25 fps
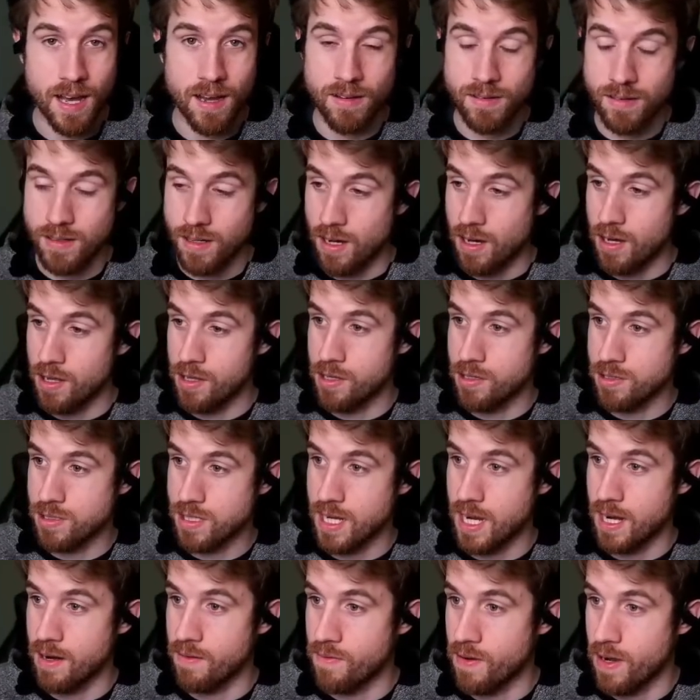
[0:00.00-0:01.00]
all those
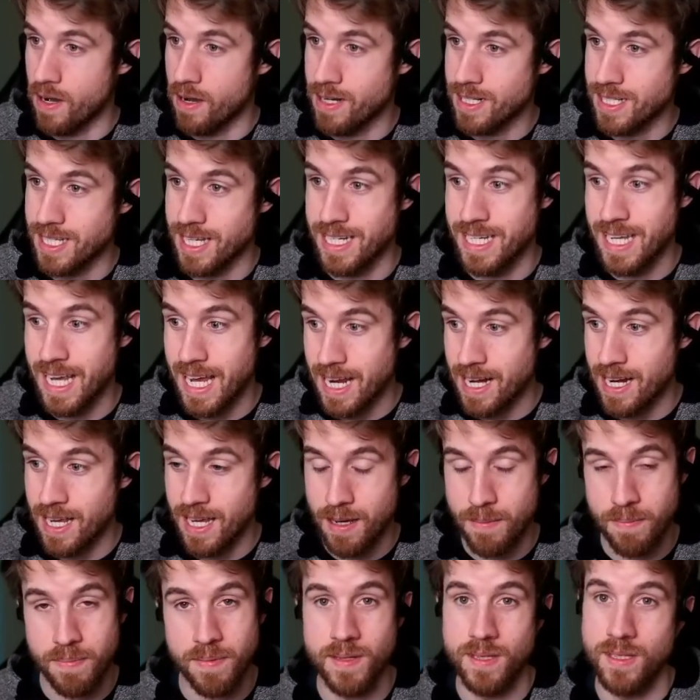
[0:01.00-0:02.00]
kind of variants, a Dan
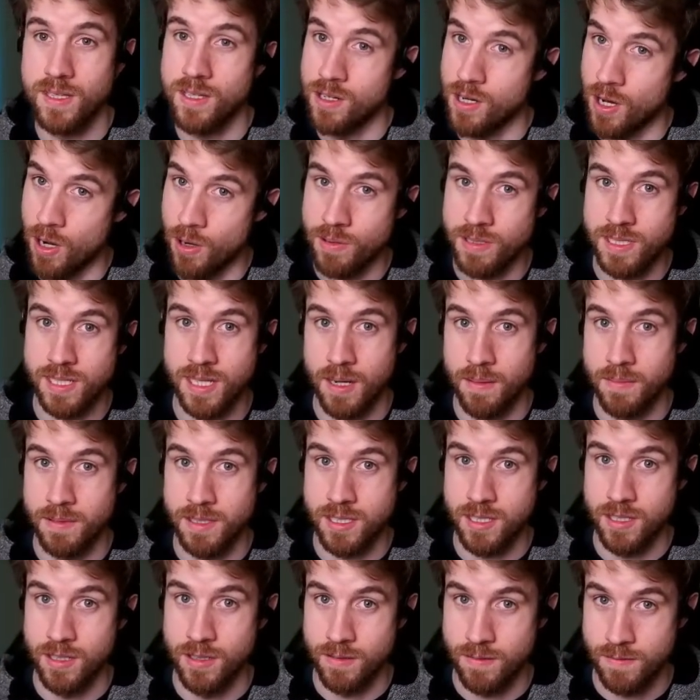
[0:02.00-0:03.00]
Hip, it's coming
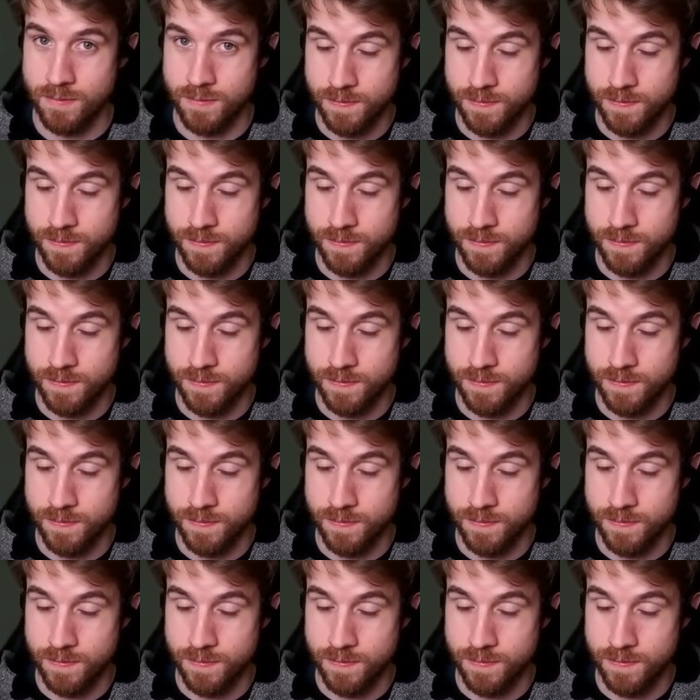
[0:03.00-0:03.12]
soon.